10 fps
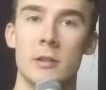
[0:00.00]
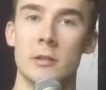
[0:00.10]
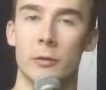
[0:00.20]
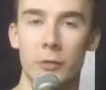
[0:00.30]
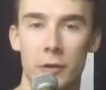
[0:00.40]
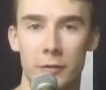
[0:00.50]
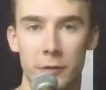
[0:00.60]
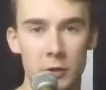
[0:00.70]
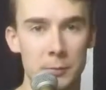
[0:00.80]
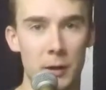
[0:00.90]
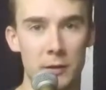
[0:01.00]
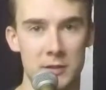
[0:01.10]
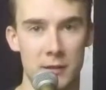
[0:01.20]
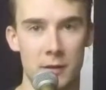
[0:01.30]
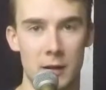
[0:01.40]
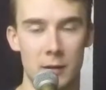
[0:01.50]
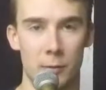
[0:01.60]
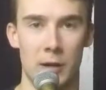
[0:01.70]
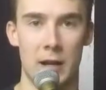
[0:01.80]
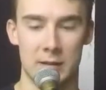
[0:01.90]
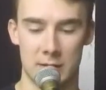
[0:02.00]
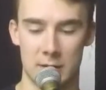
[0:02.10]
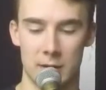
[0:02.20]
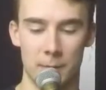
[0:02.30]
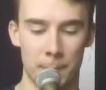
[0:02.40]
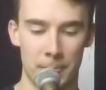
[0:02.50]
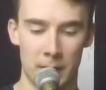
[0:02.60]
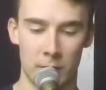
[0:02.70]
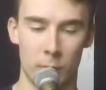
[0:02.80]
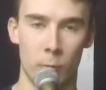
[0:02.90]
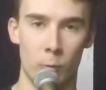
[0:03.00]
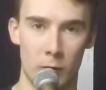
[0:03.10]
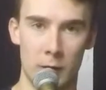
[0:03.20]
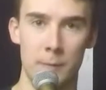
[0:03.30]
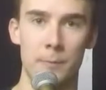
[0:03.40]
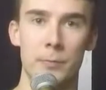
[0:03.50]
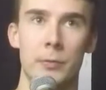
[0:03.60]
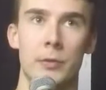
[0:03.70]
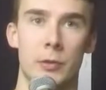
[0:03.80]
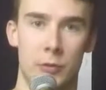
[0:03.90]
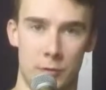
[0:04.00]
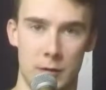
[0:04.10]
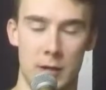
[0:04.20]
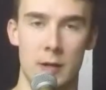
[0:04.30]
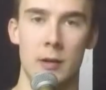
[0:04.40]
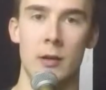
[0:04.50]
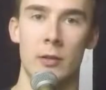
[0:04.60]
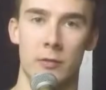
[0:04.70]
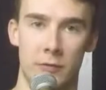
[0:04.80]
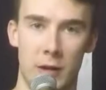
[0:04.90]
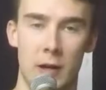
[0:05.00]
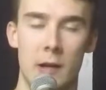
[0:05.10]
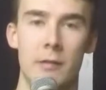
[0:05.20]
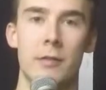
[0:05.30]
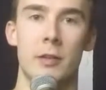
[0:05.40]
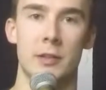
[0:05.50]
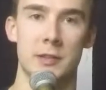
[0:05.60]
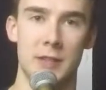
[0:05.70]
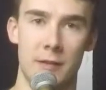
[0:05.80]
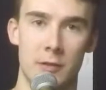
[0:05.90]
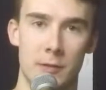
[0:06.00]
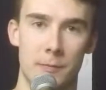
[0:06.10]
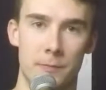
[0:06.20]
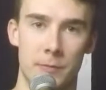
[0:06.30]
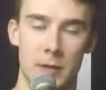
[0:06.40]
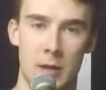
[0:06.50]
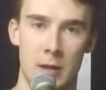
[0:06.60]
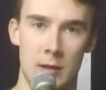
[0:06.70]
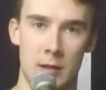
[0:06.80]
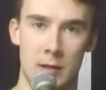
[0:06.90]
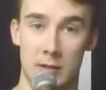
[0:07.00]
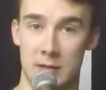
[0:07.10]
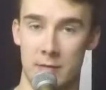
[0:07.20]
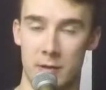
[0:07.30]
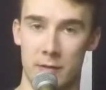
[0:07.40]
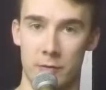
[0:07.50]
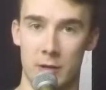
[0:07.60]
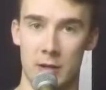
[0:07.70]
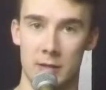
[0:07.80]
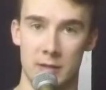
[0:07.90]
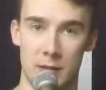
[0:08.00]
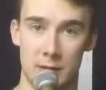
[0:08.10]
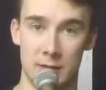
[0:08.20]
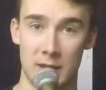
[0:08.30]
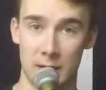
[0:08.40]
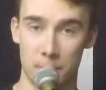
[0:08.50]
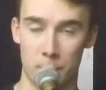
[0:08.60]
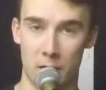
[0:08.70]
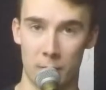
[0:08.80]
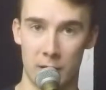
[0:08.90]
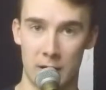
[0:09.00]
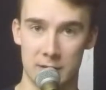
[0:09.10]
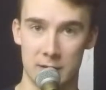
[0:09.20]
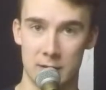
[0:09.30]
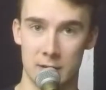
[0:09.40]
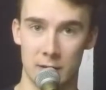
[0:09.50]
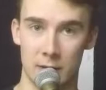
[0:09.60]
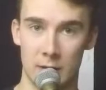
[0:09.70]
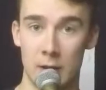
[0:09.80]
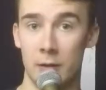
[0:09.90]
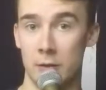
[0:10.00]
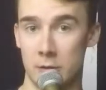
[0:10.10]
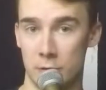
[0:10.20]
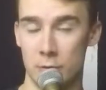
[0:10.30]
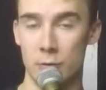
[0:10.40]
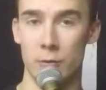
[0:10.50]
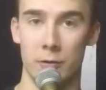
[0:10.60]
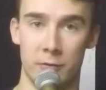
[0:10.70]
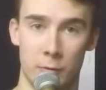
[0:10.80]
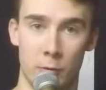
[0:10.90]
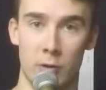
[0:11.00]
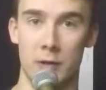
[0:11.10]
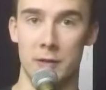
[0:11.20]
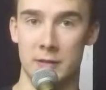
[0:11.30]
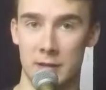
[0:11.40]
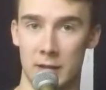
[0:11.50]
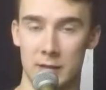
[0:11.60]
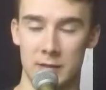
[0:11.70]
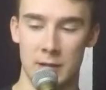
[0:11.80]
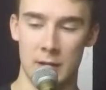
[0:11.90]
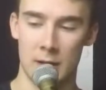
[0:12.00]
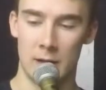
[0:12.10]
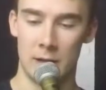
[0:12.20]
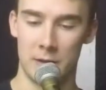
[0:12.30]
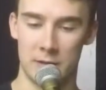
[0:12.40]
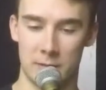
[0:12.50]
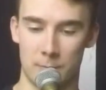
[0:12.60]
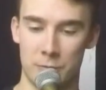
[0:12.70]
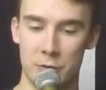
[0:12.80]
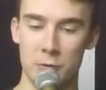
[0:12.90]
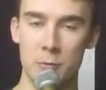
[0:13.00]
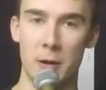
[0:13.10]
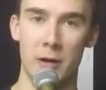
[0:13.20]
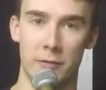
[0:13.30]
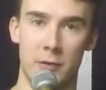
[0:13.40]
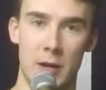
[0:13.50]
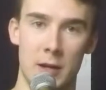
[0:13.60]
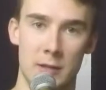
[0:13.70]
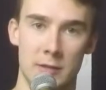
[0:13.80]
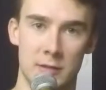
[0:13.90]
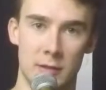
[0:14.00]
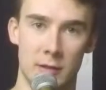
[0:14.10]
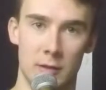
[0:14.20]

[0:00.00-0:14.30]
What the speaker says: So for the first bar of 7/8, we're accenting the 1, the 3, the 5, the 7 in a 7/8 phrase, and then the second bar, we're accenting the 2, the 4, and the 6. And this 2-bar phrase,